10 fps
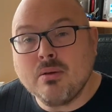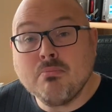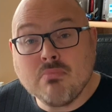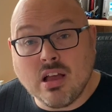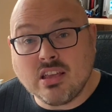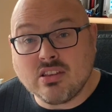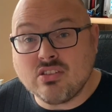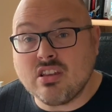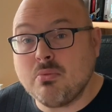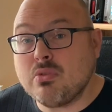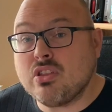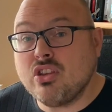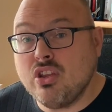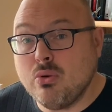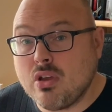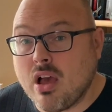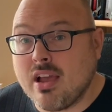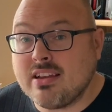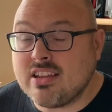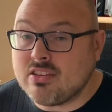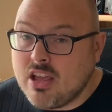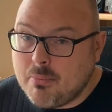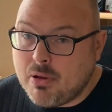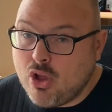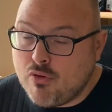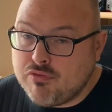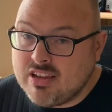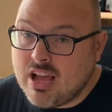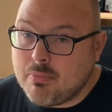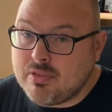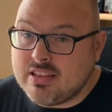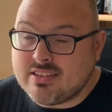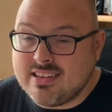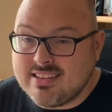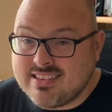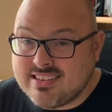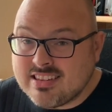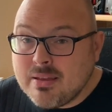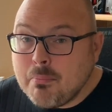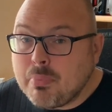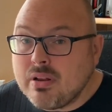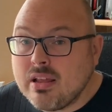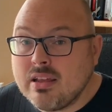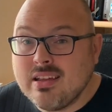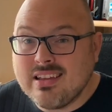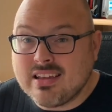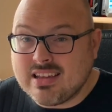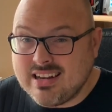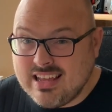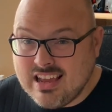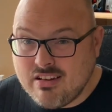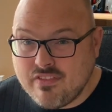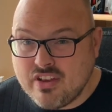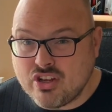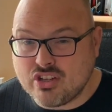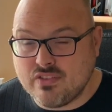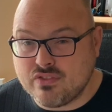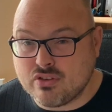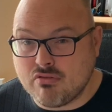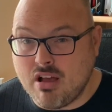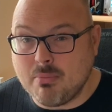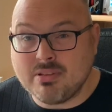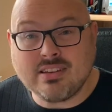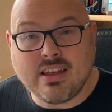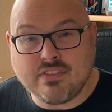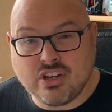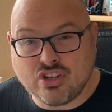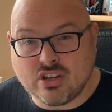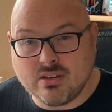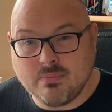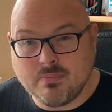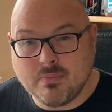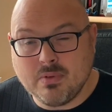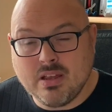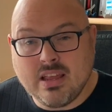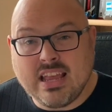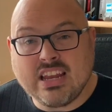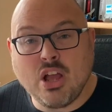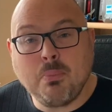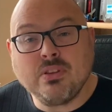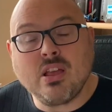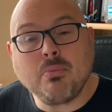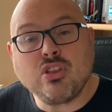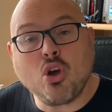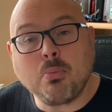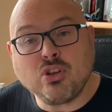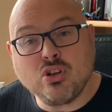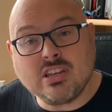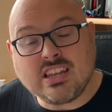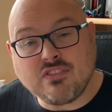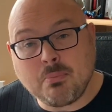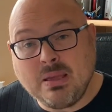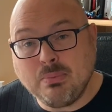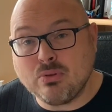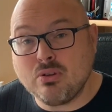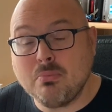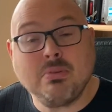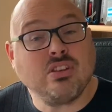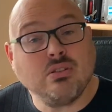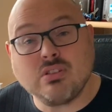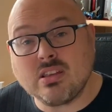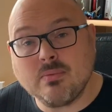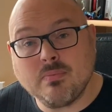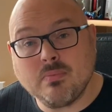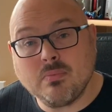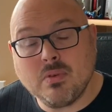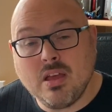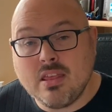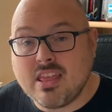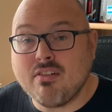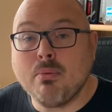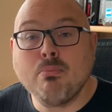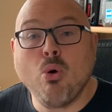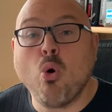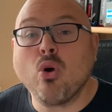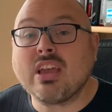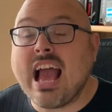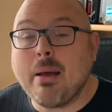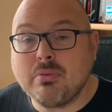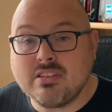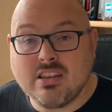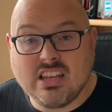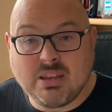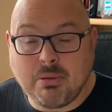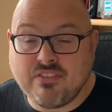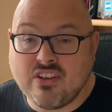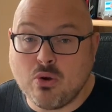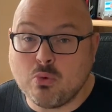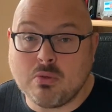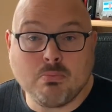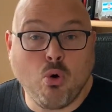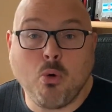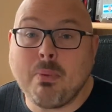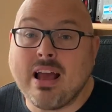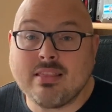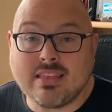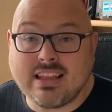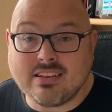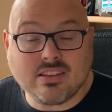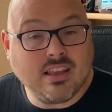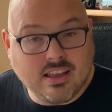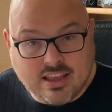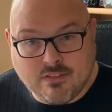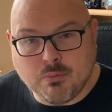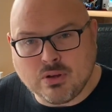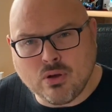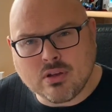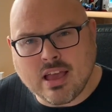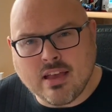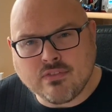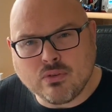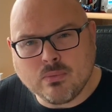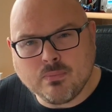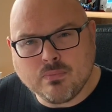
My concern with the new guide is by offering up this simpler, clearer version of Scrum as a definition, it opens up the opportunity for people to misuse it. There are more gaps to be filled with more bad things if we're not careful.